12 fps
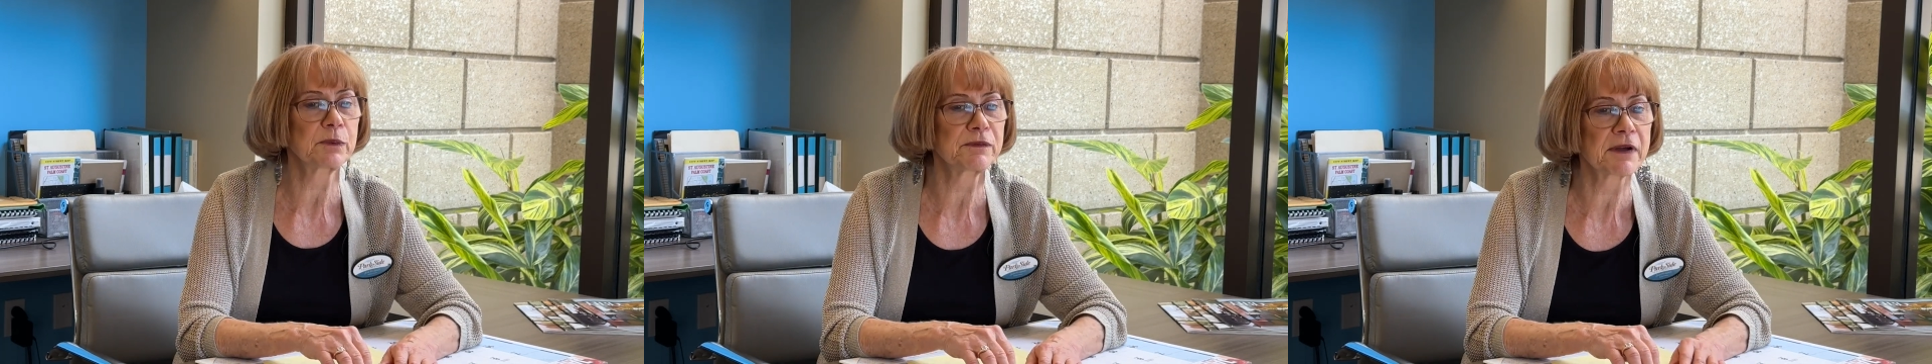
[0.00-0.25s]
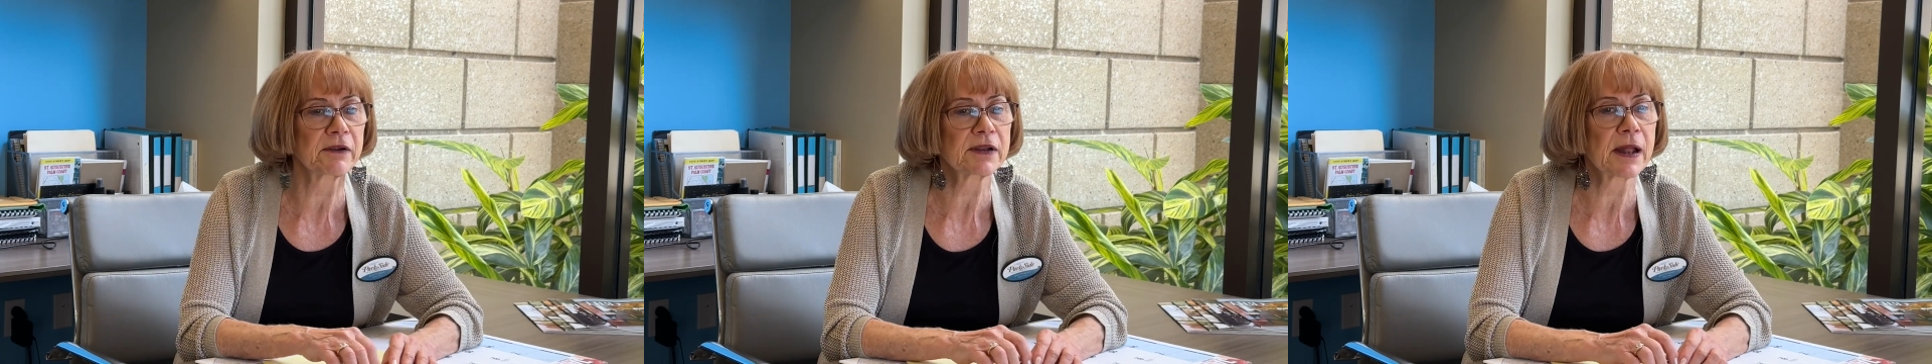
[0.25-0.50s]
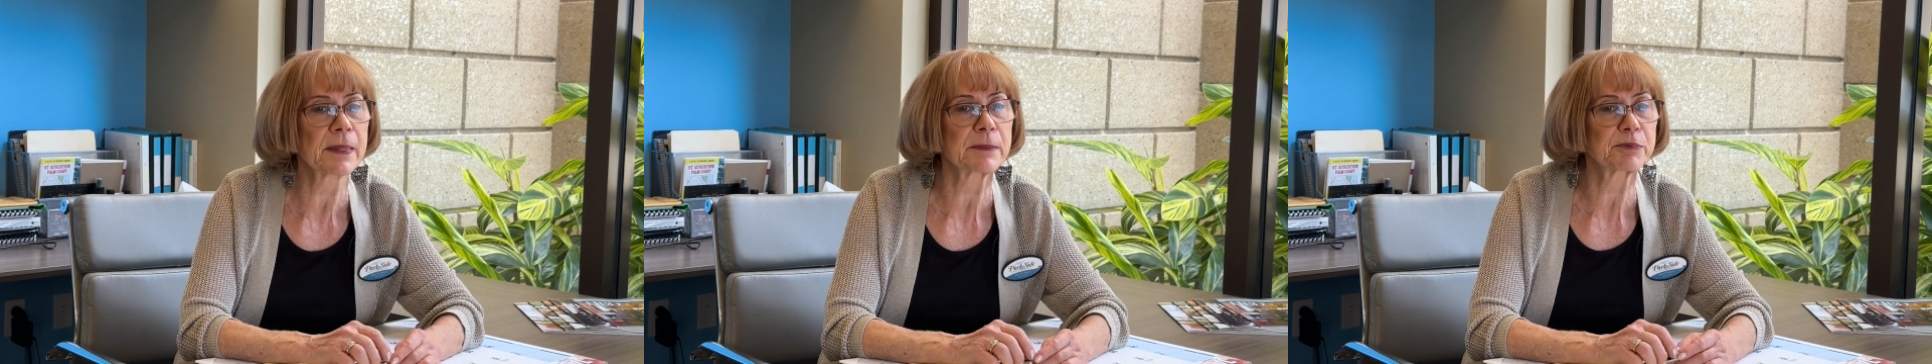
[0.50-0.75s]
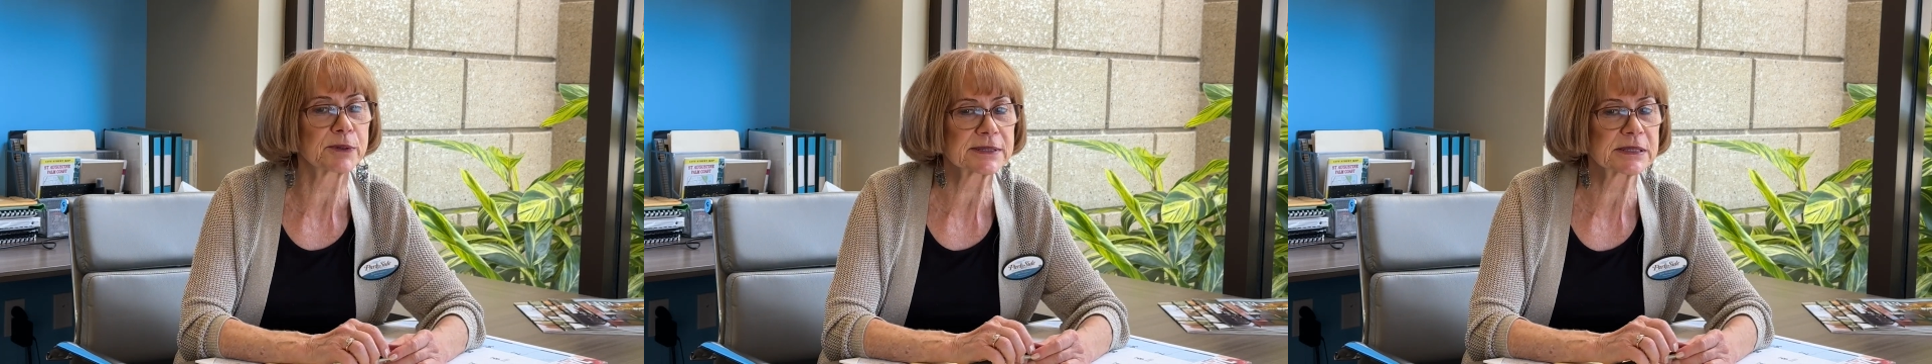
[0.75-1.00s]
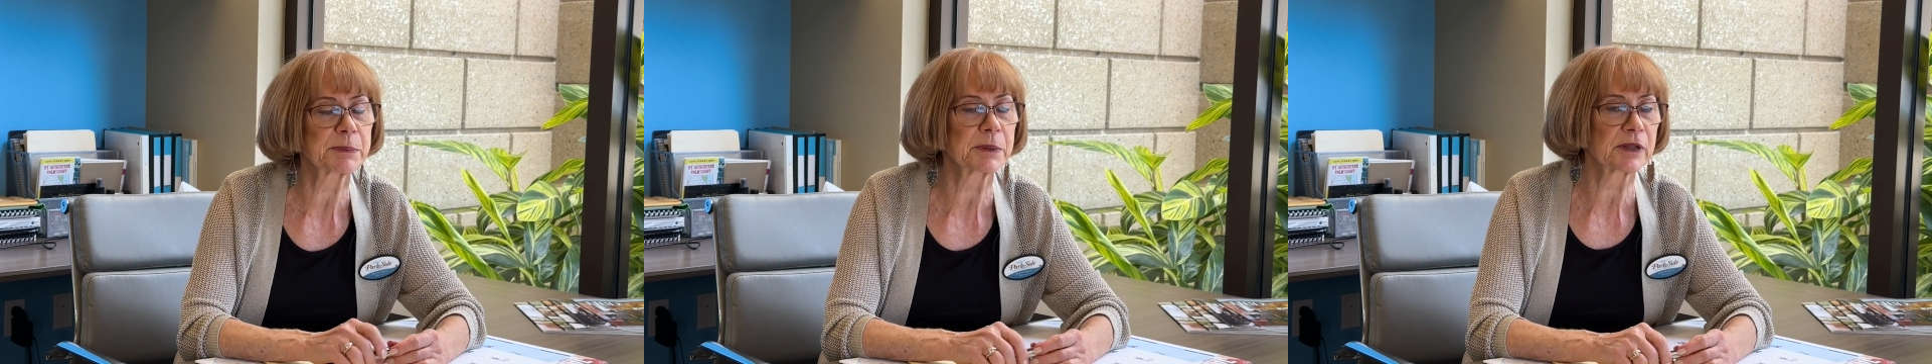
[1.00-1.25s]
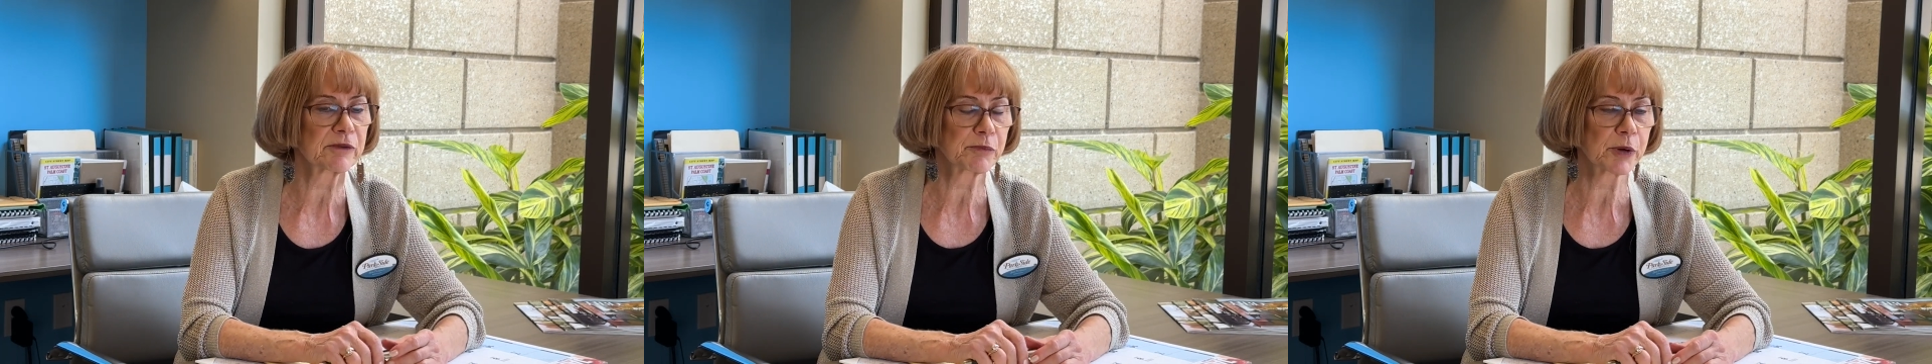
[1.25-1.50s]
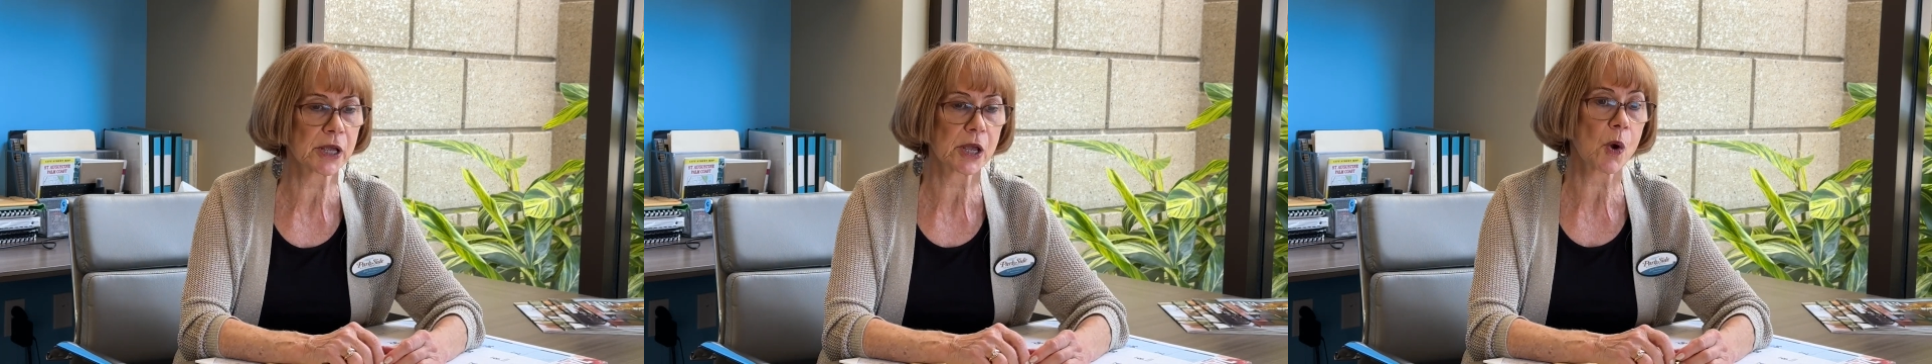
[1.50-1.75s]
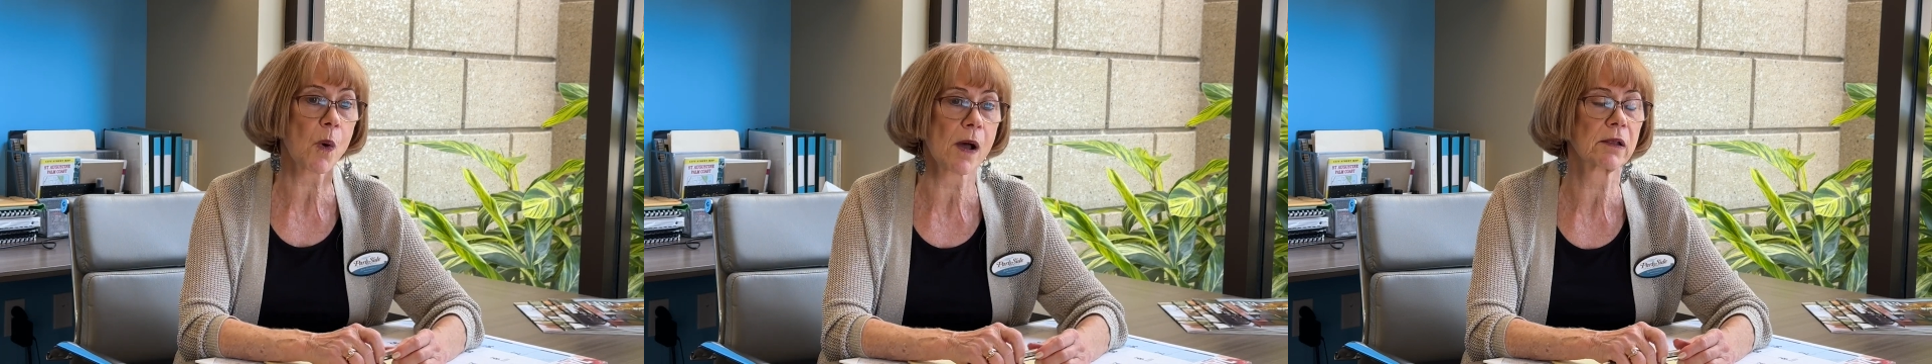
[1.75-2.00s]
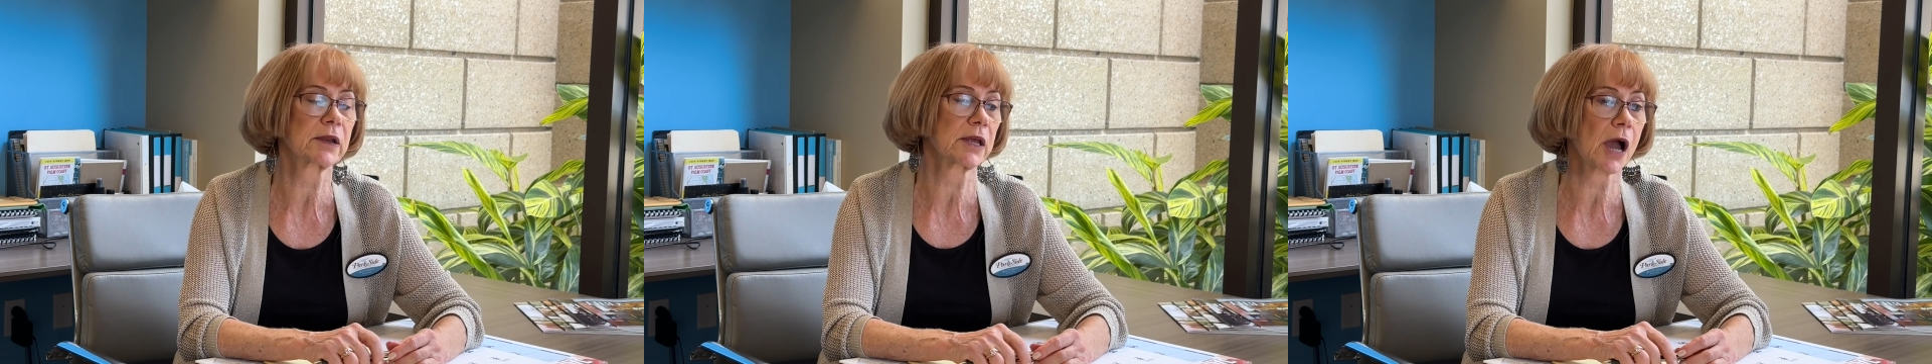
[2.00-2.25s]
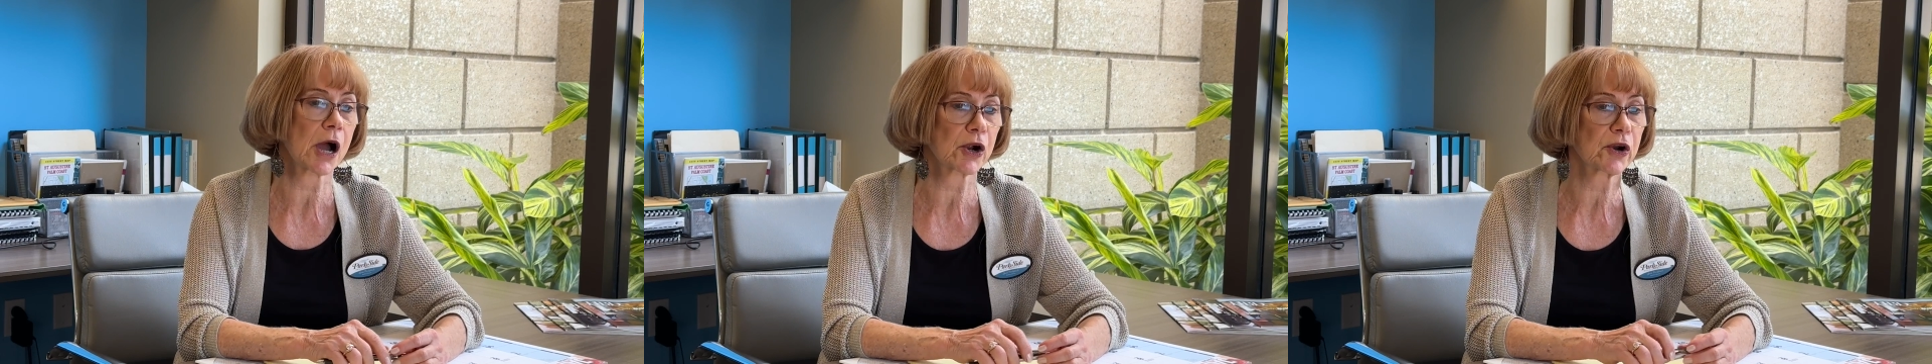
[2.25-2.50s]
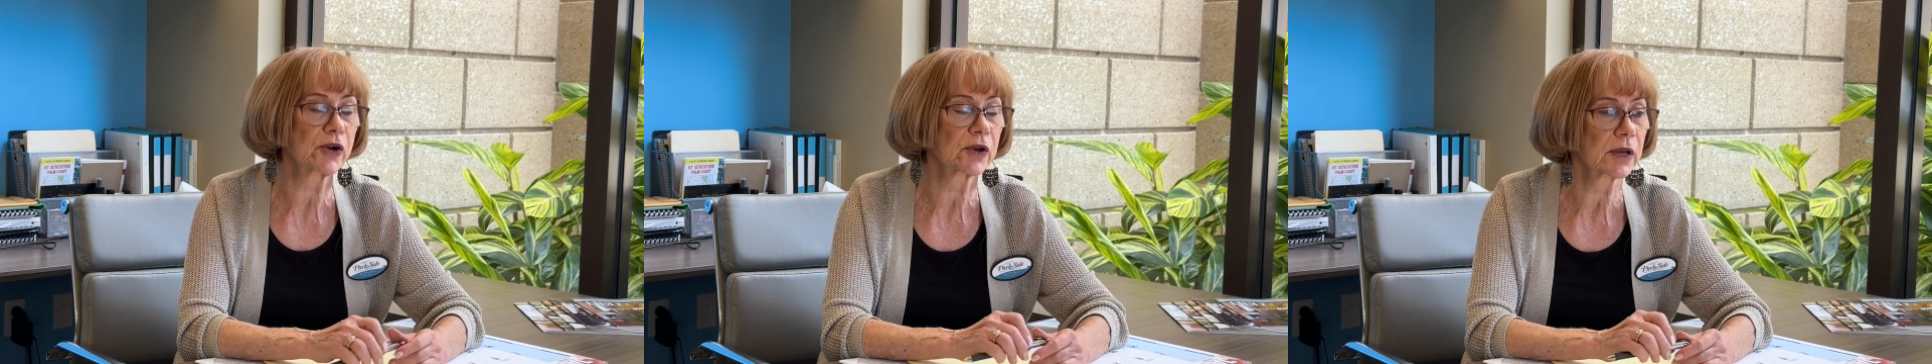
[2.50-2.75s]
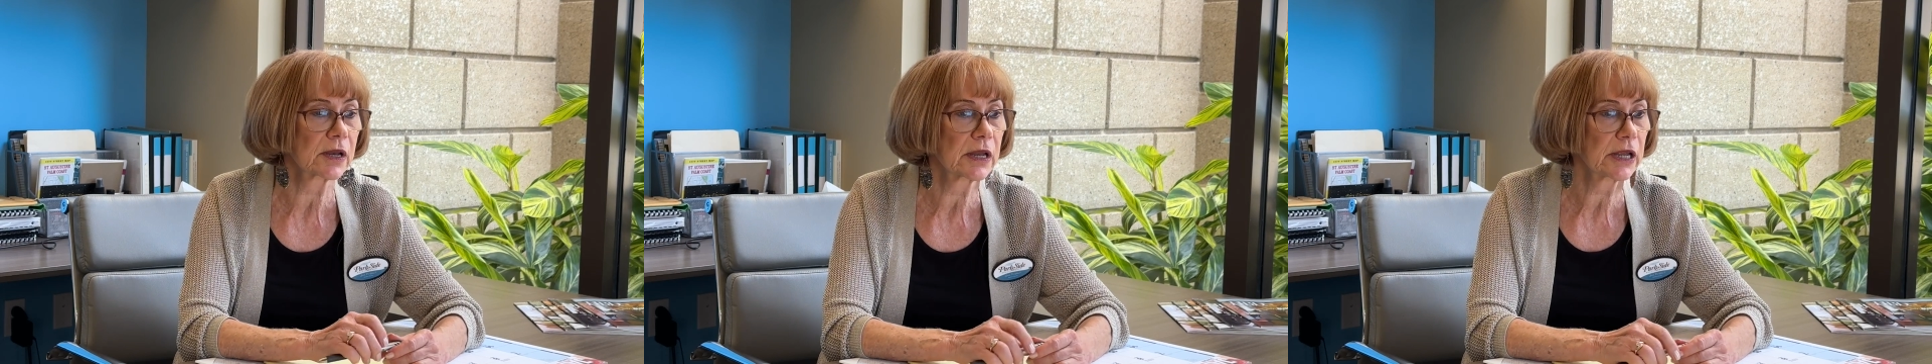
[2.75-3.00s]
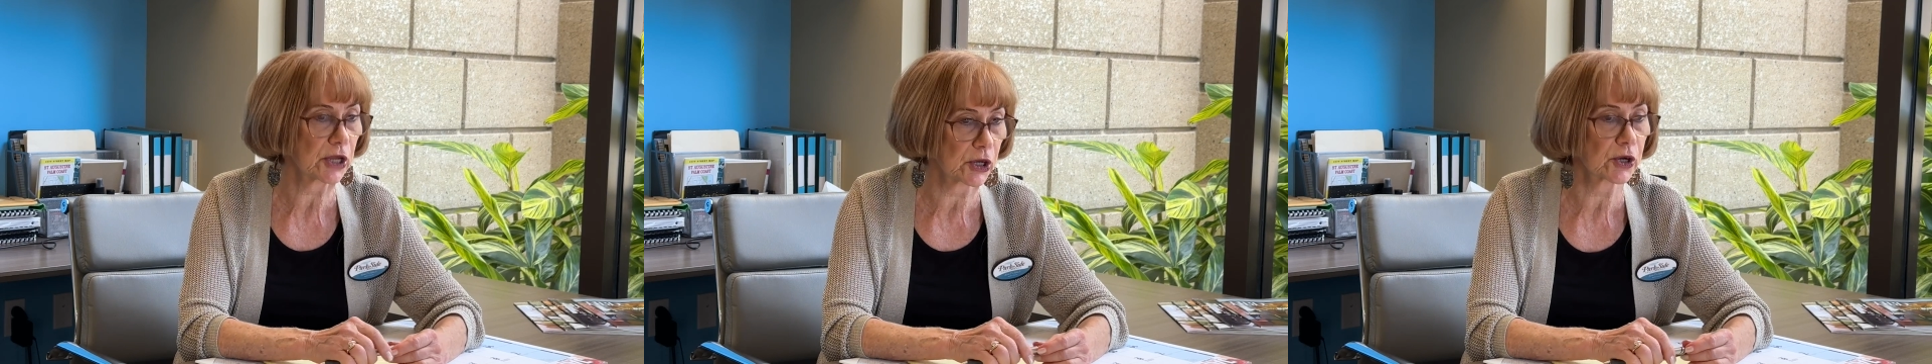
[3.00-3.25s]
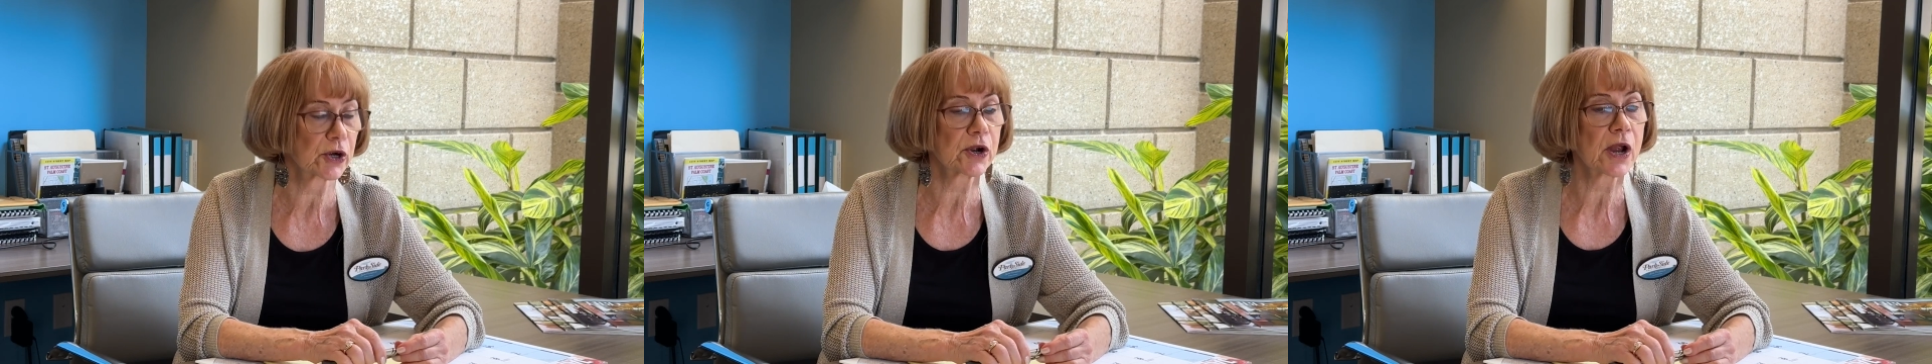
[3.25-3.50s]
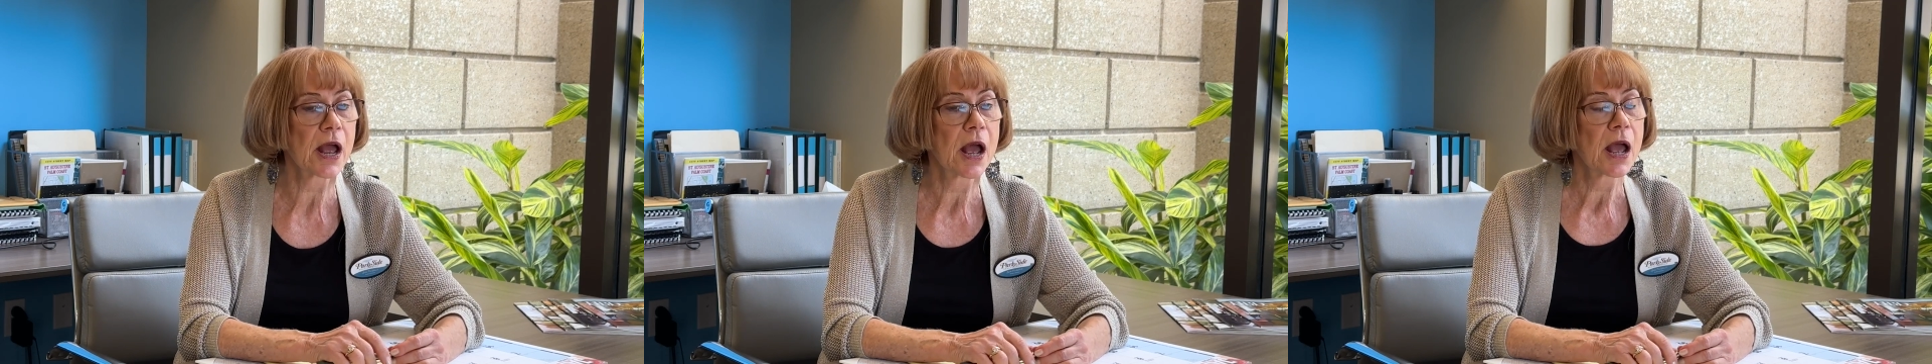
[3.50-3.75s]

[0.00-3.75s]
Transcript: we founded on the principle of bringing quality art here